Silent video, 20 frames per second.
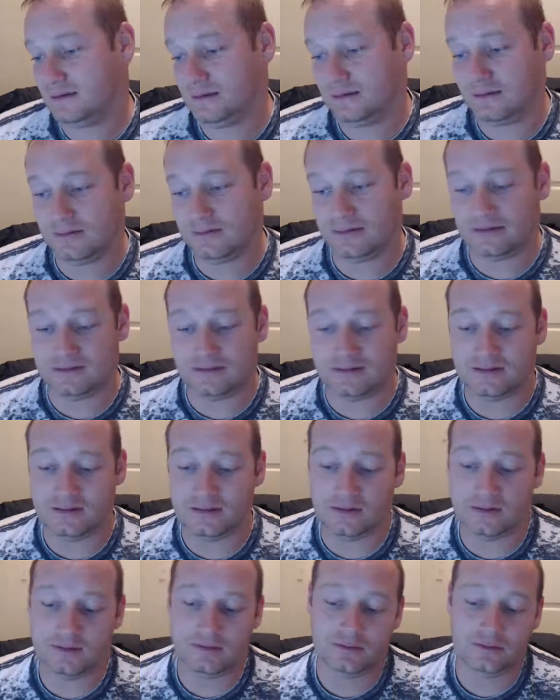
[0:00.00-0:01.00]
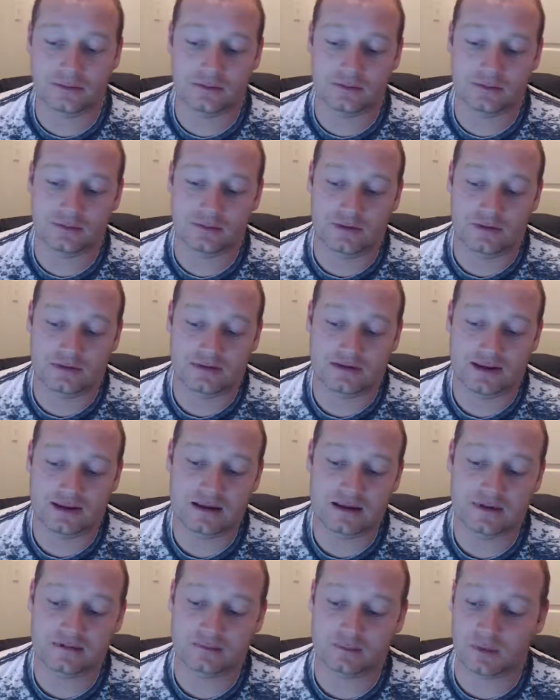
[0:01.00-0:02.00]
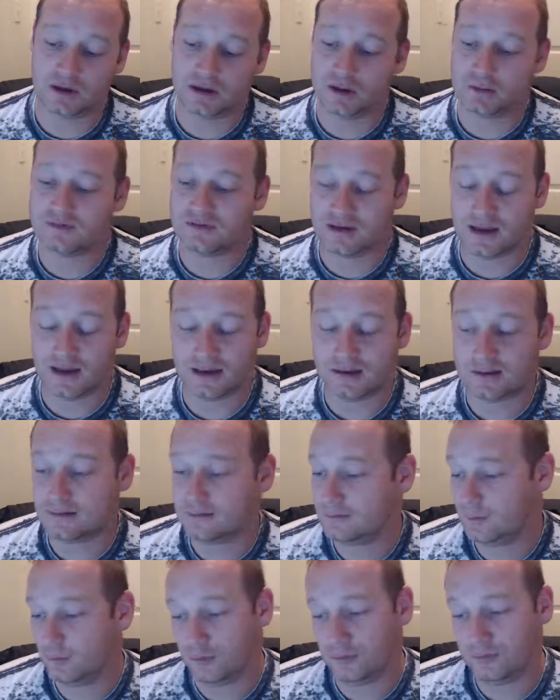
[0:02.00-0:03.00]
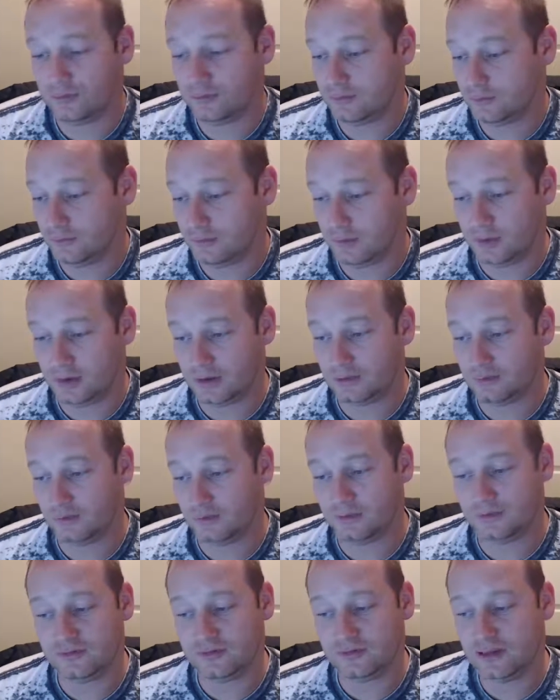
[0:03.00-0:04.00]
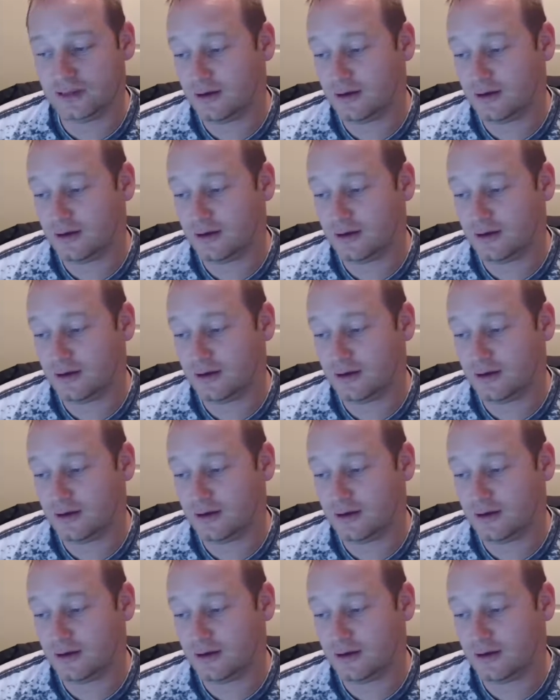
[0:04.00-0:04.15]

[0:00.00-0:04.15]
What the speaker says: the team has become stagnant. But we'll see